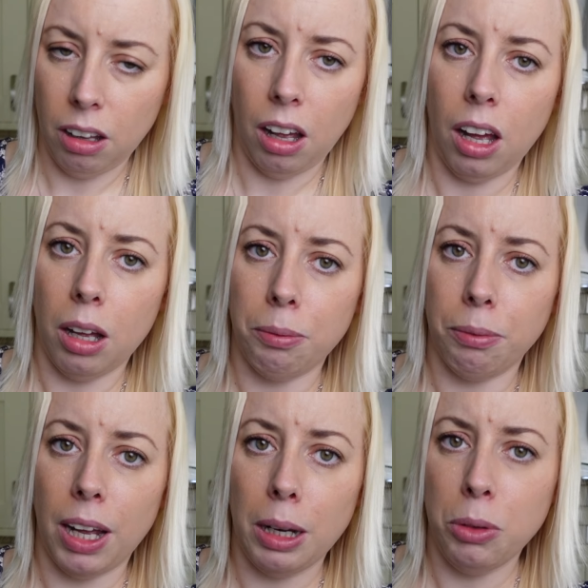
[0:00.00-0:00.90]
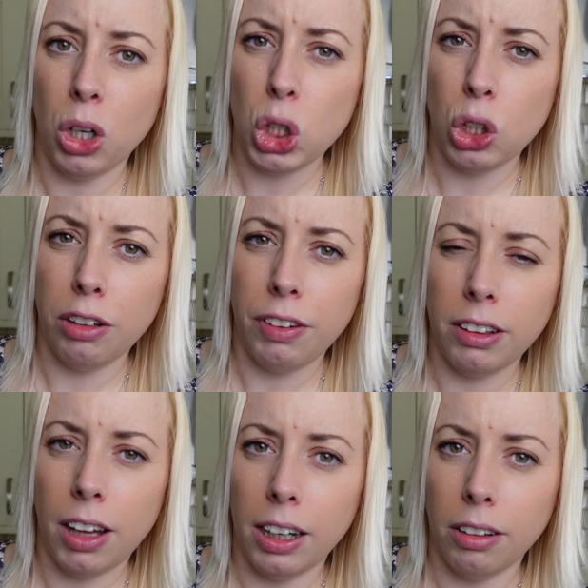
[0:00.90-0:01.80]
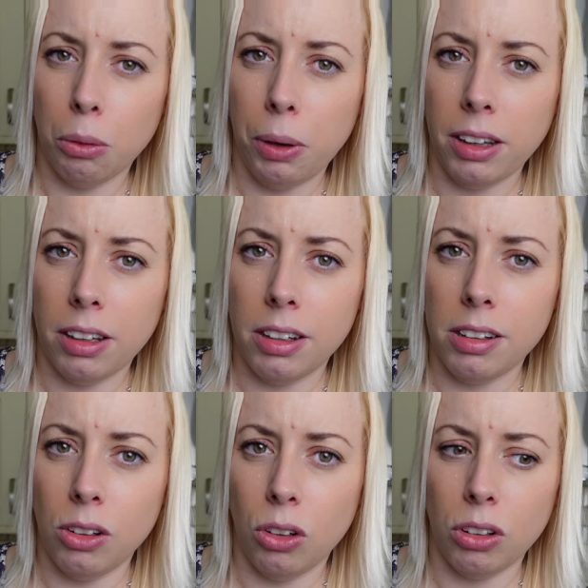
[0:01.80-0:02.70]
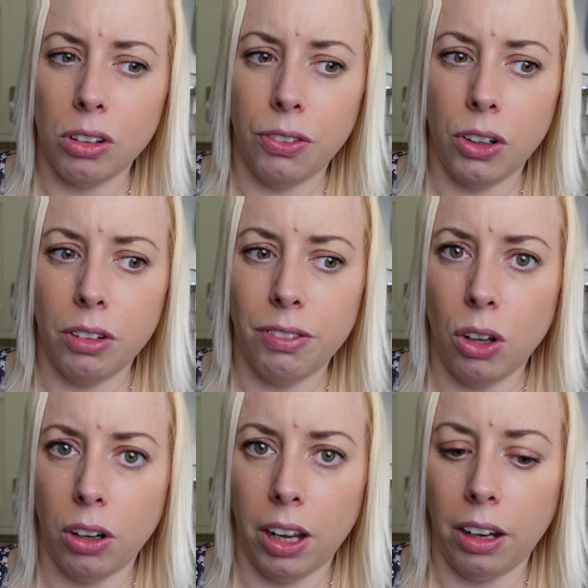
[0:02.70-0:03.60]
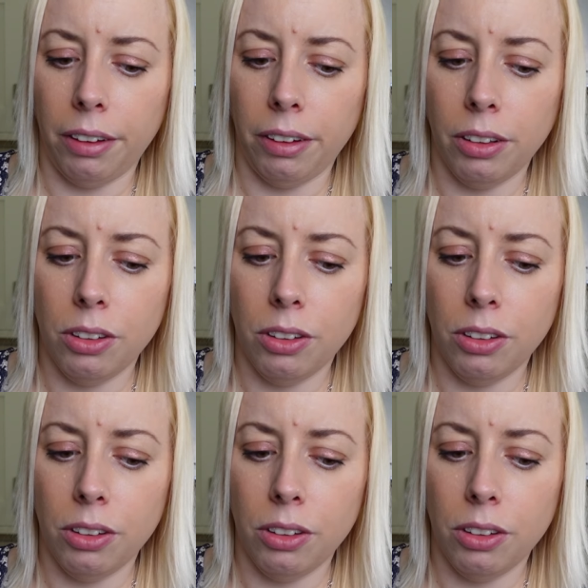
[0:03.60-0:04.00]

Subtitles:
and I'm not sure if I like the way that this looks for vlogging.